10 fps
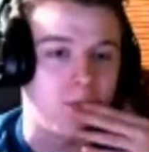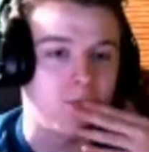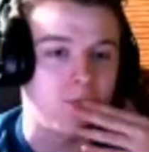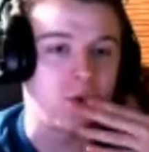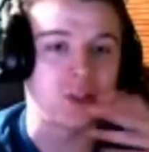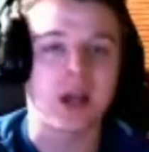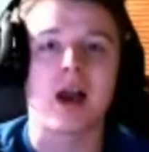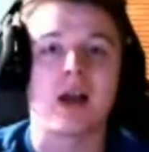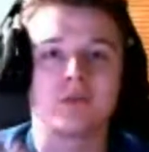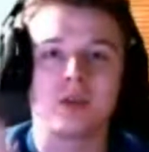which,
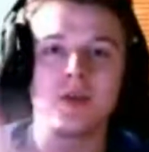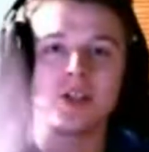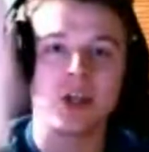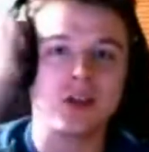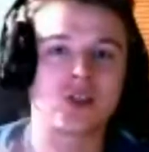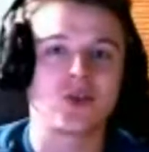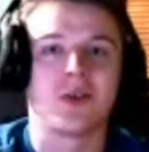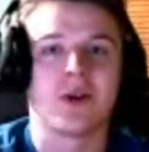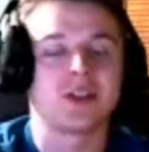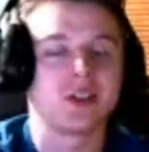let me tell you this
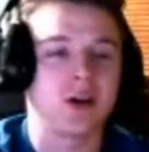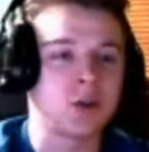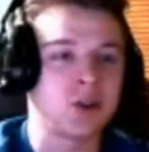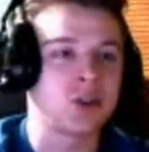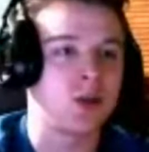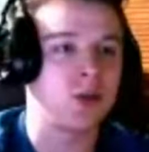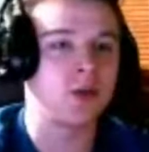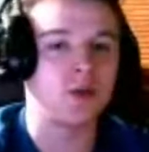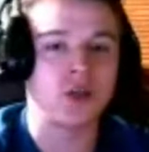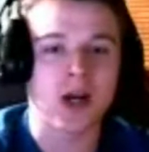story, right? So I was on
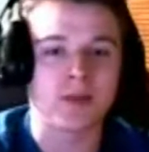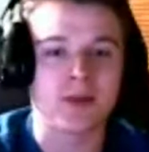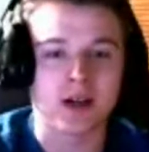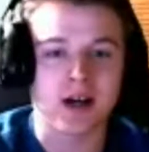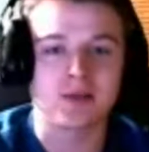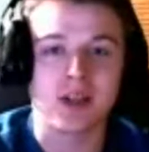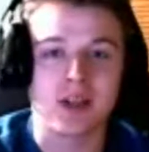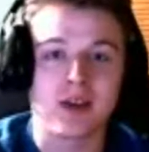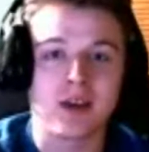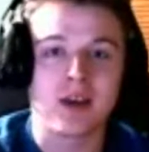WWEshop.com
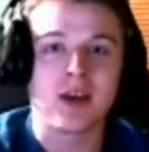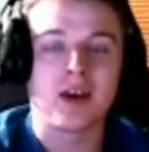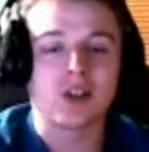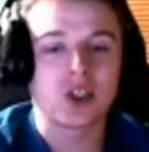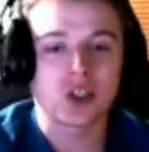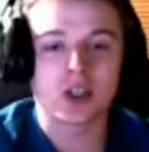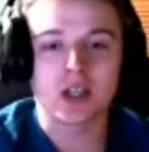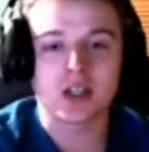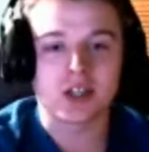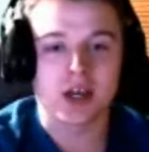today just looking
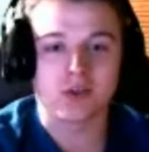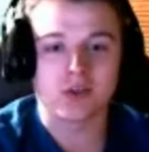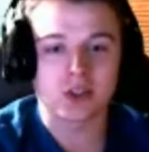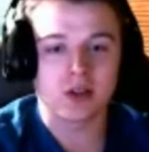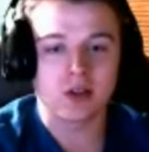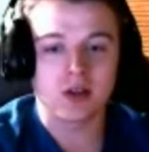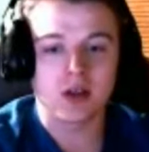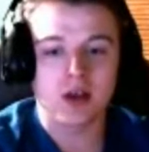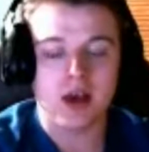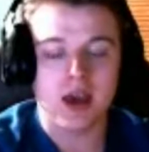at the titles,
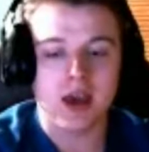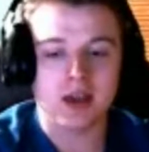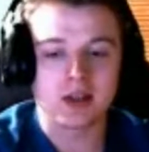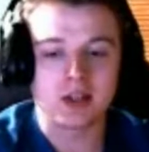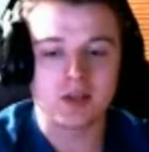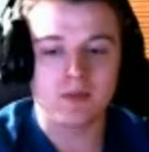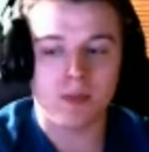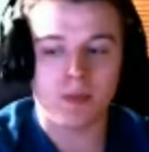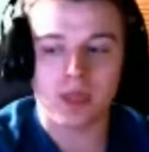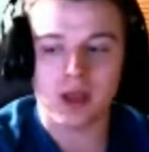and
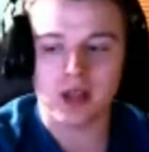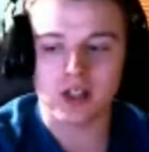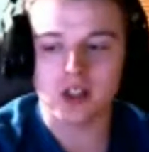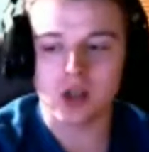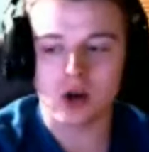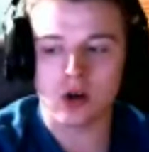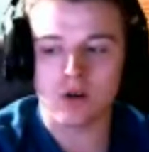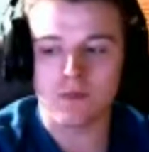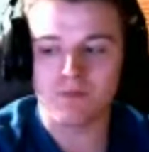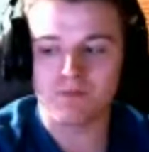I
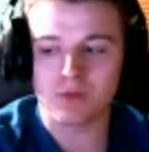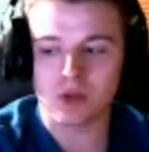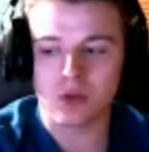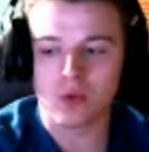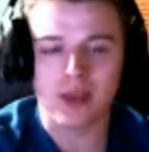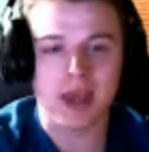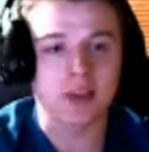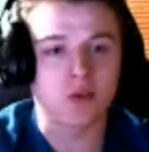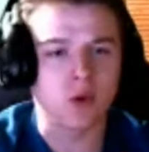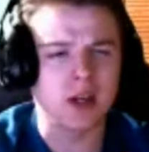saw where they
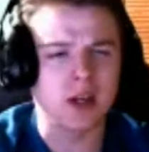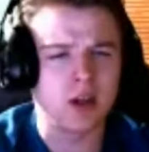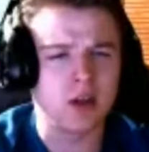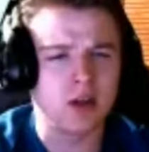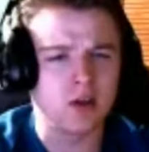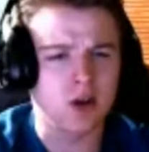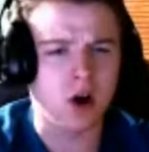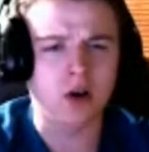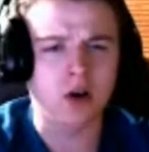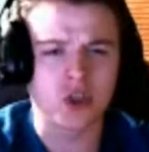had the Rated
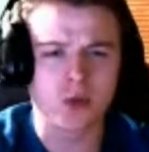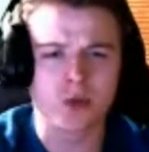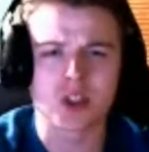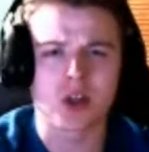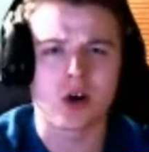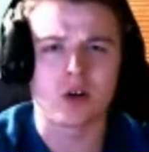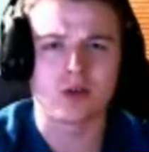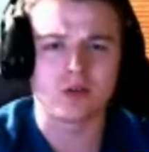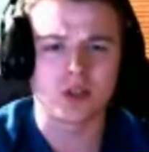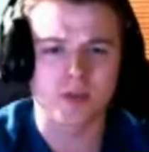R Superstar
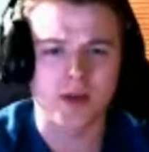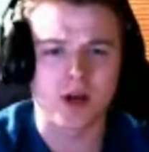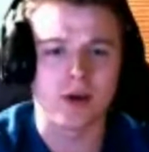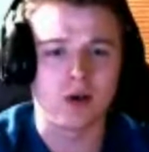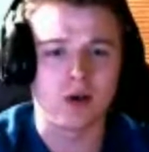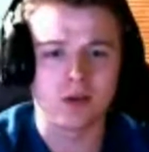spinner belt.